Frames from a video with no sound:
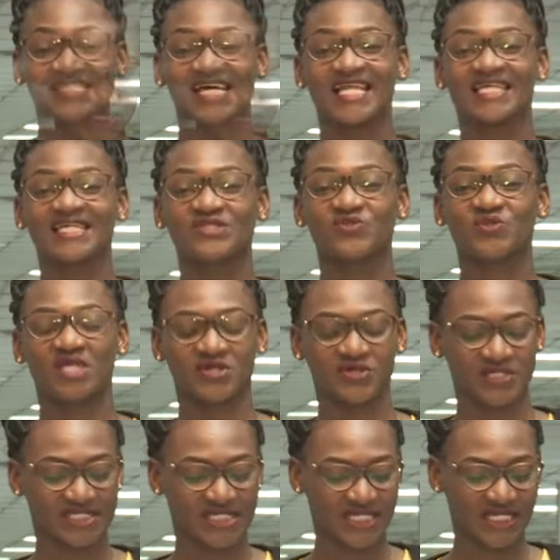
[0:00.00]
Talent
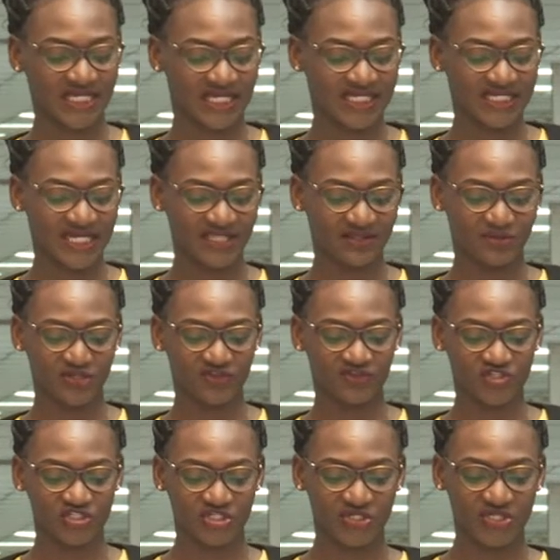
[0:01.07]
Tukirize, another
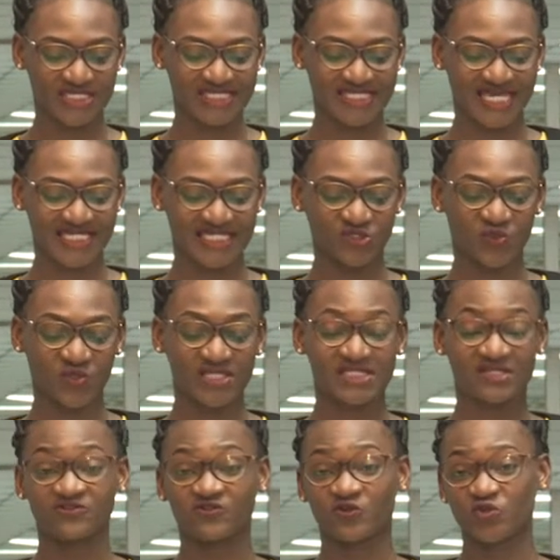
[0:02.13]
beneficiary, said it was
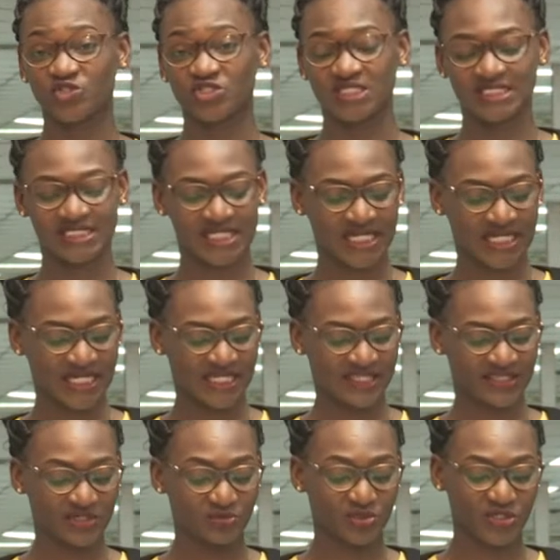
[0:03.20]
unfortunate
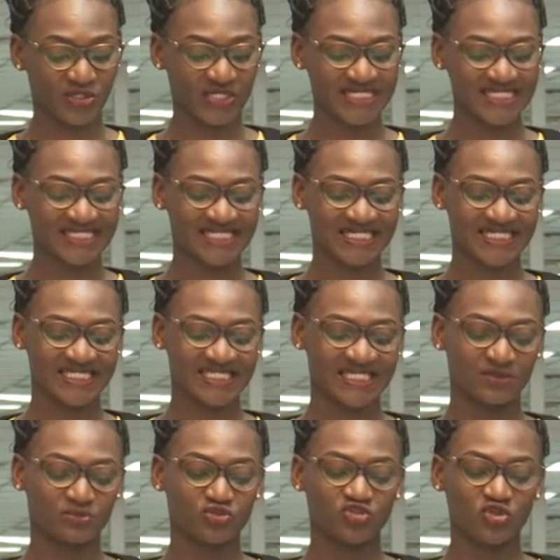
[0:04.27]
that parents let
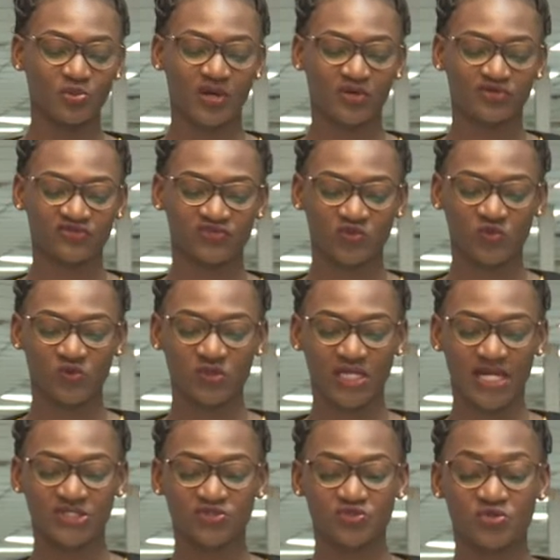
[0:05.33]
them drop out of school
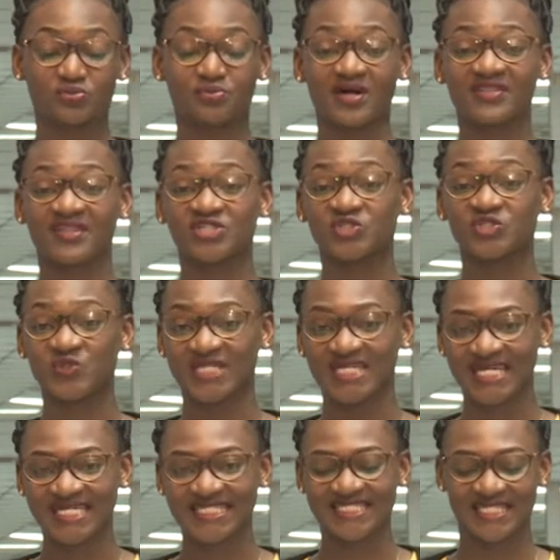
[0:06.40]
and do not bother to
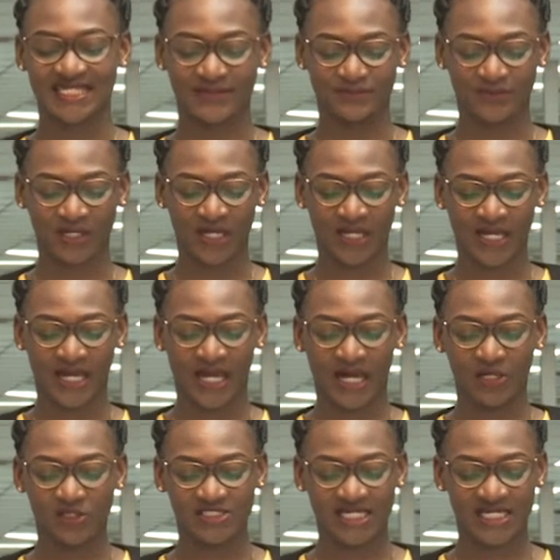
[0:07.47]
get them
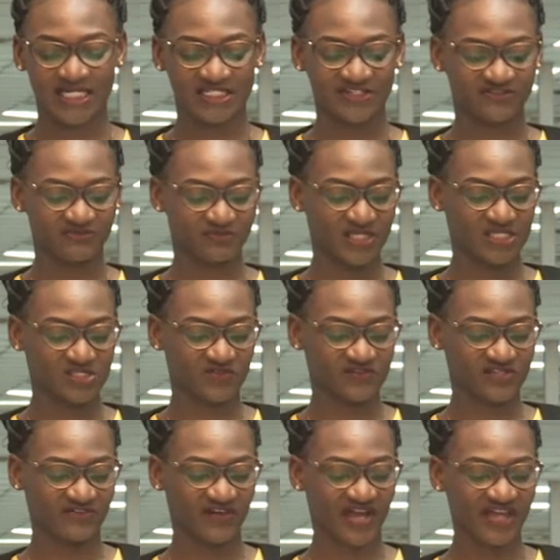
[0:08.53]
alternative means of
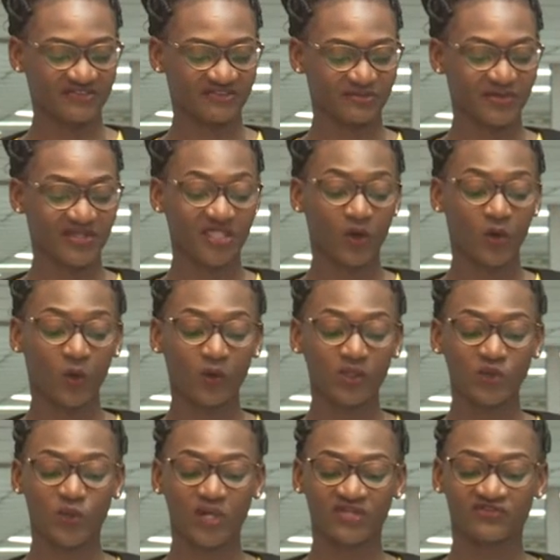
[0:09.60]
survival, but they
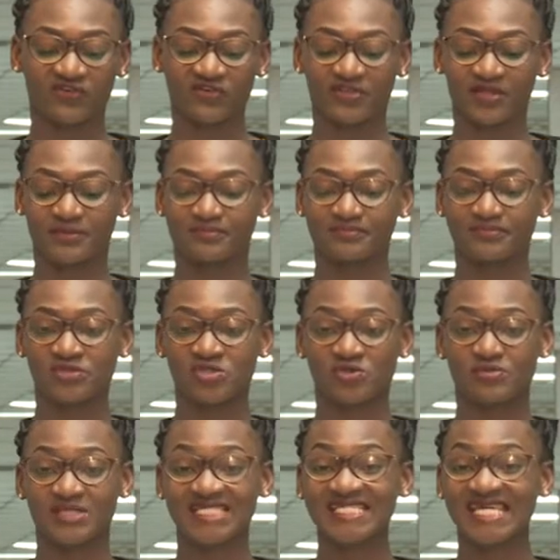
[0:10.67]
only wait them to
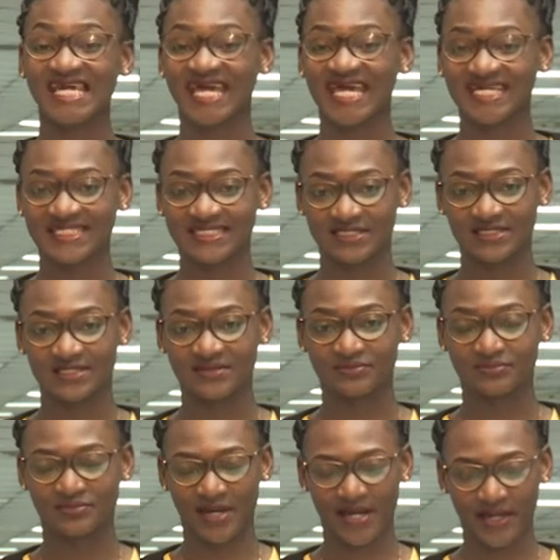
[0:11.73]
be taken
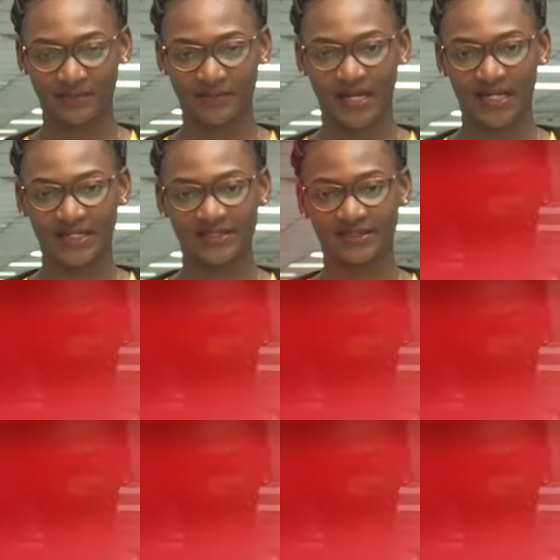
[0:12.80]
by a man.